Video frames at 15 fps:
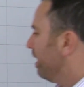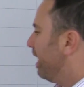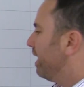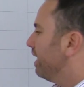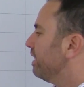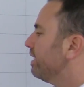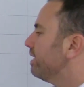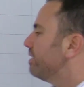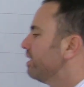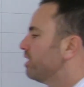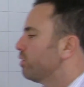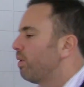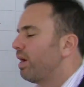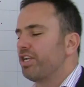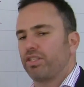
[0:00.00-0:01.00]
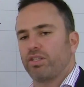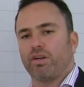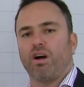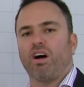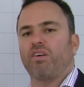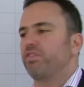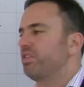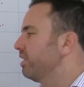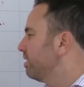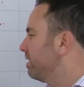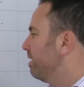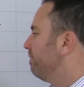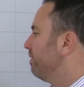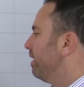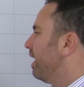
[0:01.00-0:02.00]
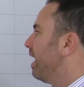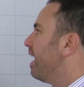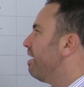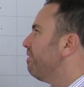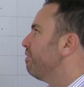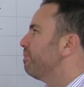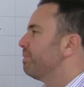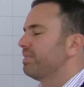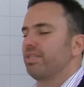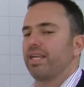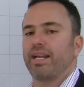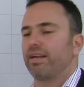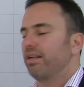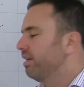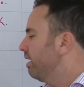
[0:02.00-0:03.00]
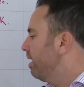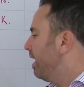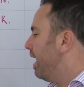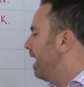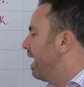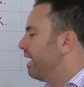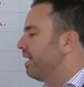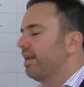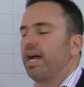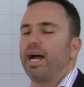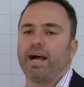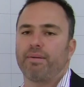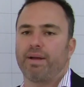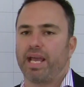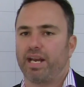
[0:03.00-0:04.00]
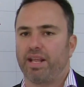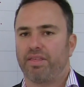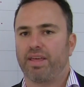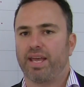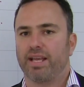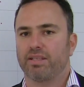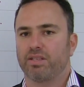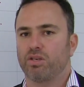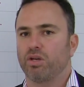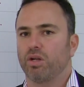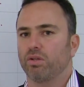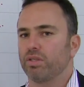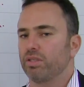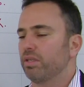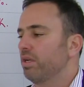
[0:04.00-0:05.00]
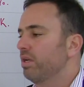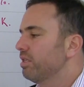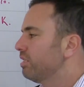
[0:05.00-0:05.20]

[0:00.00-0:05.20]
And in this situation, I've just given it 0.5% and $1,000.